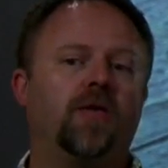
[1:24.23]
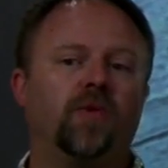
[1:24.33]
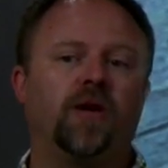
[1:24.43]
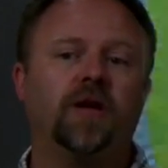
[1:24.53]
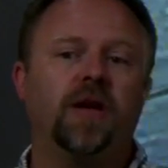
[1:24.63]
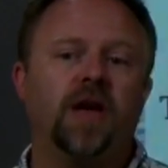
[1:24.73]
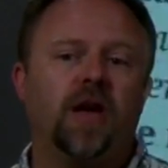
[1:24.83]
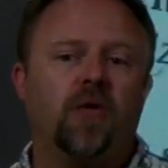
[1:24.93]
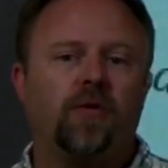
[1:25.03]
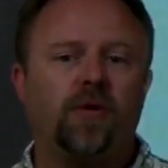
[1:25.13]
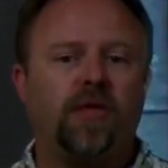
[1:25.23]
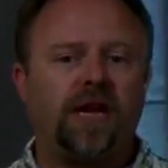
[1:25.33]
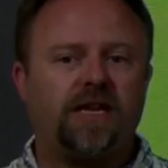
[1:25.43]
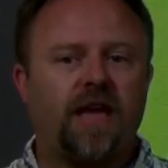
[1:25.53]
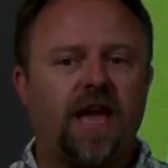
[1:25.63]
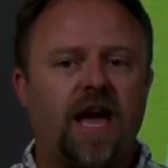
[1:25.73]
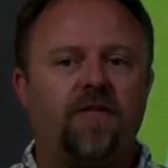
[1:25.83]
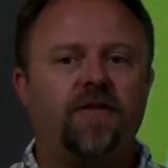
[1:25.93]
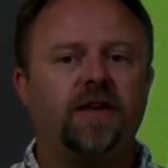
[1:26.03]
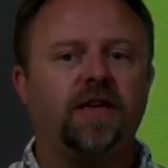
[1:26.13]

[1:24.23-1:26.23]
Well, what we would like to have